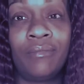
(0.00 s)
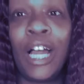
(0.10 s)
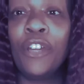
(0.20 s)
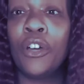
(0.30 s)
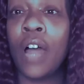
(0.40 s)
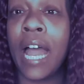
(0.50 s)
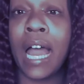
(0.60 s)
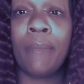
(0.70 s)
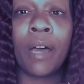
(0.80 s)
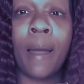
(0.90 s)
Y'all know
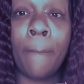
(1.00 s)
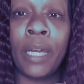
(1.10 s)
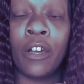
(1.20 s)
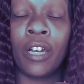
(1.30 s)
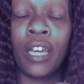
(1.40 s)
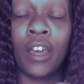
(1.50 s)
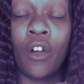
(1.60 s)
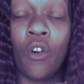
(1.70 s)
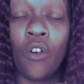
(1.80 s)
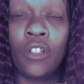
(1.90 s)
I'm an
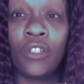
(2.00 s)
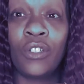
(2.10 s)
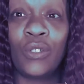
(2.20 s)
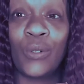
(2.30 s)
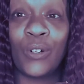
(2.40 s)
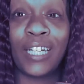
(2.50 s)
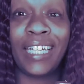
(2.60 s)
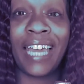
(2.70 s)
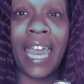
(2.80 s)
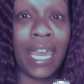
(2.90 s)
American Horror
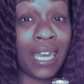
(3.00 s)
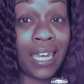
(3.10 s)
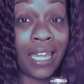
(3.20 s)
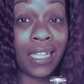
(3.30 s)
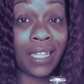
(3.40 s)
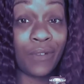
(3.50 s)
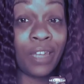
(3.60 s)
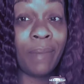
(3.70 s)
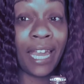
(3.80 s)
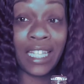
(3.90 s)
Story head, so
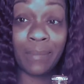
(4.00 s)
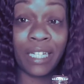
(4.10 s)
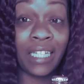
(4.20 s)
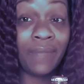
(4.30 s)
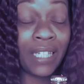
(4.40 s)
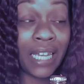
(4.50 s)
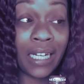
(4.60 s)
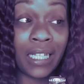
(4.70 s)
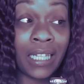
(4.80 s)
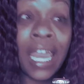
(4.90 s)
it pains me to even
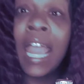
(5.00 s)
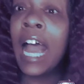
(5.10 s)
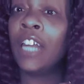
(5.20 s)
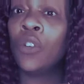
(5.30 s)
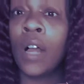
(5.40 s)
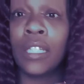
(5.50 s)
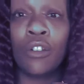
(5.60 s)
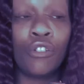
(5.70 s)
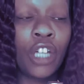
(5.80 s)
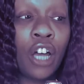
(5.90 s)
say this. I know I
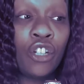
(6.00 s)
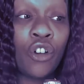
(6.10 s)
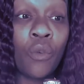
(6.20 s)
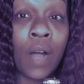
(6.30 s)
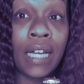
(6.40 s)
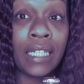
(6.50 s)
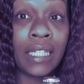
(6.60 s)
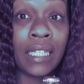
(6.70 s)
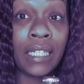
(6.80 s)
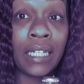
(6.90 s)
told y'all to go watch
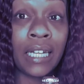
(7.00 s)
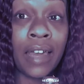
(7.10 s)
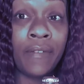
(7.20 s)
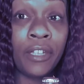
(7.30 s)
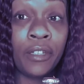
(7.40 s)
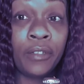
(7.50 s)
season 11.